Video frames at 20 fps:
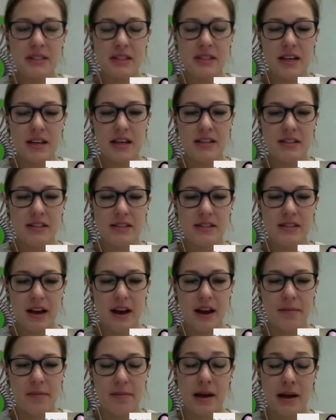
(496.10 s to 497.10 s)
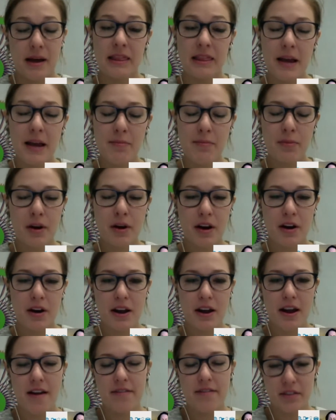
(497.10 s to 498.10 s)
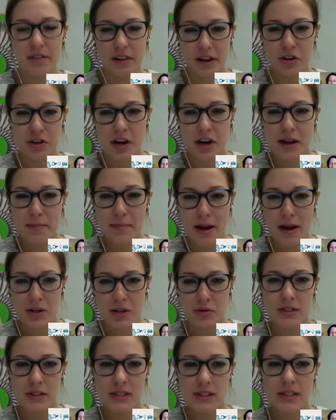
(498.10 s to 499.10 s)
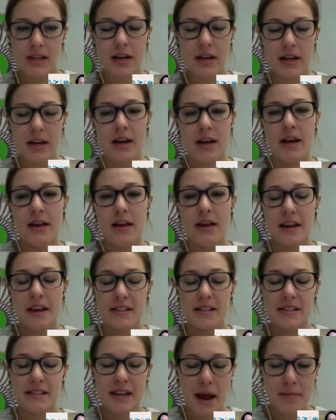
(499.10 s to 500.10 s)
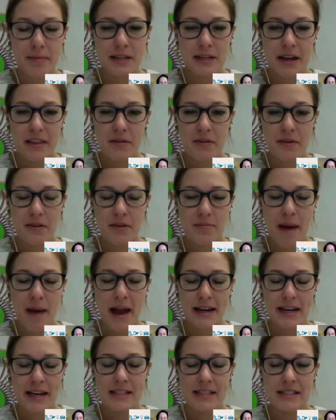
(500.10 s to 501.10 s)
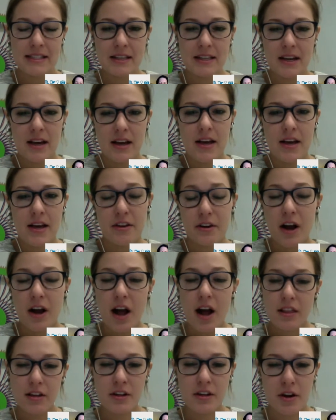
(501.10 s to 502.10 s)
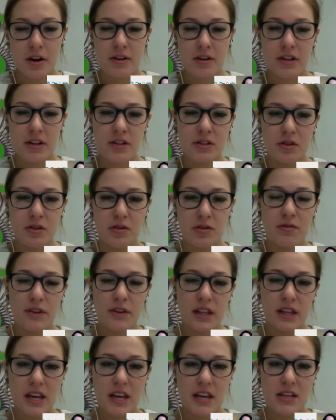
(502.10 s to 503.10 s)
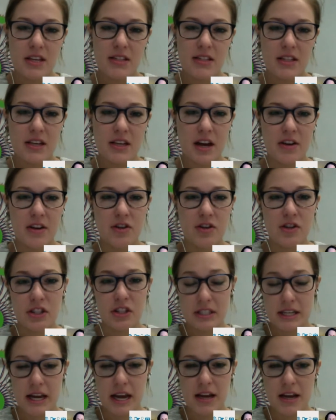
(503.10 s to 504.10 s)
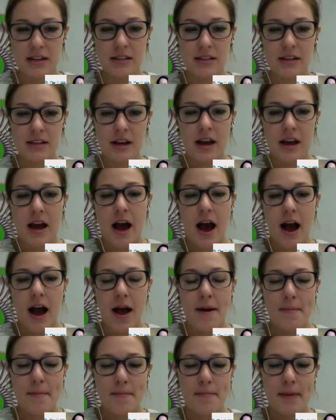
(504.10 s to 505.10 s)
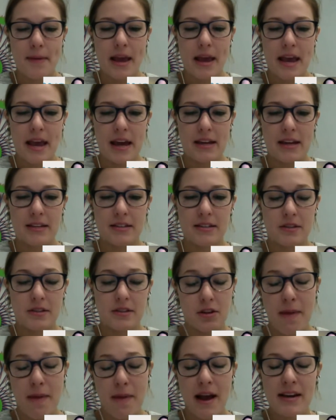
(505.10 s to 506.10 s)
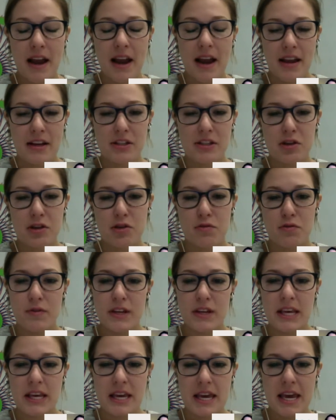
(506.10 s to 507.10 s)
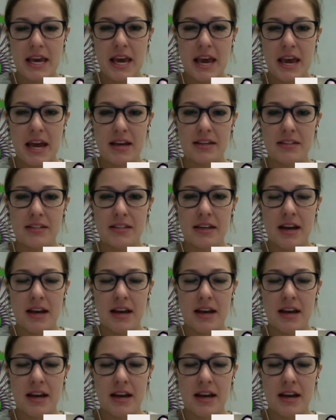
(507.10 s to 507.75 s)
is a library of electronic modules. They snap together with magnets. They're color-coded, so they're really easy to understand, and they're magnetic, so you really can't